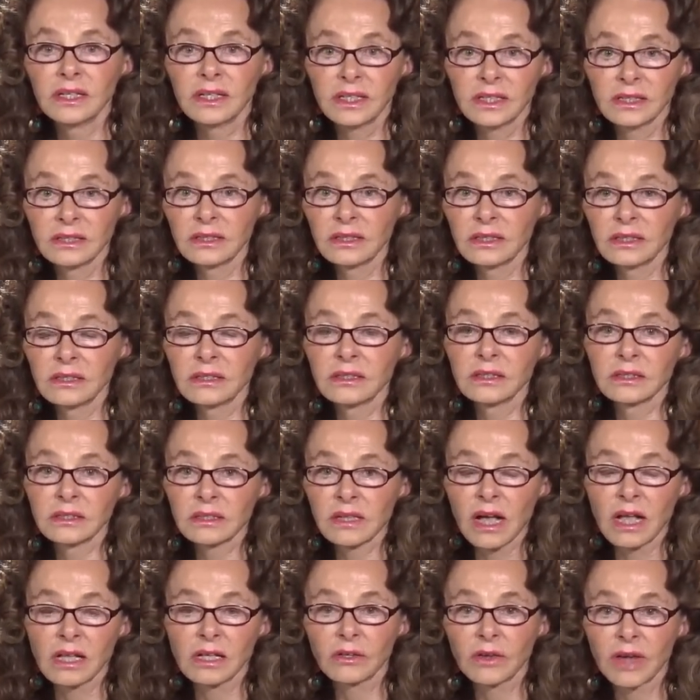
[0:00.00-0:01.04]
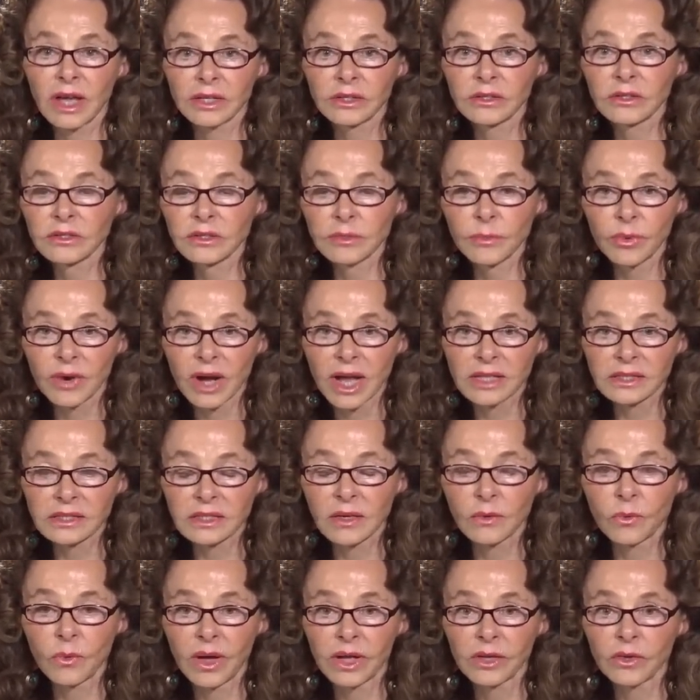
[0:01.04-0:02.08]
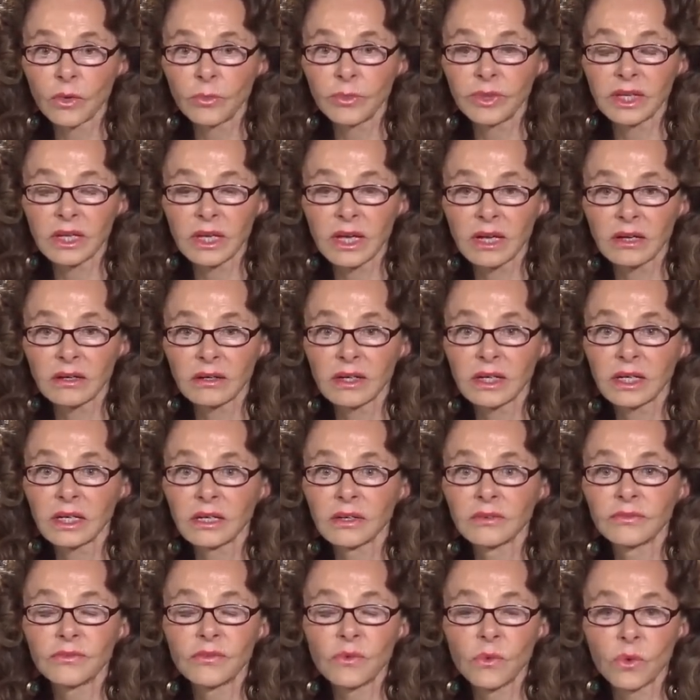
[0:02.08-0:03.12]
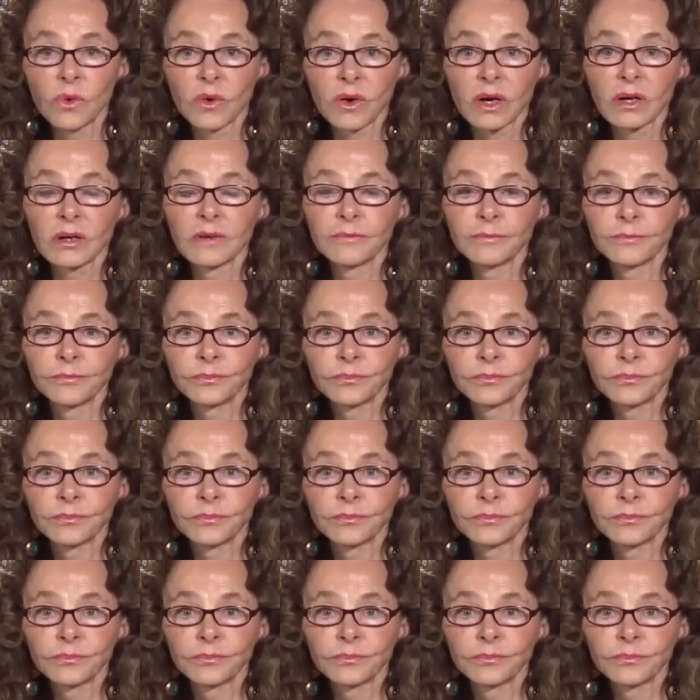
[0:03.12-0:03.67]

in the Colorado, Nebraska, Wyoming area for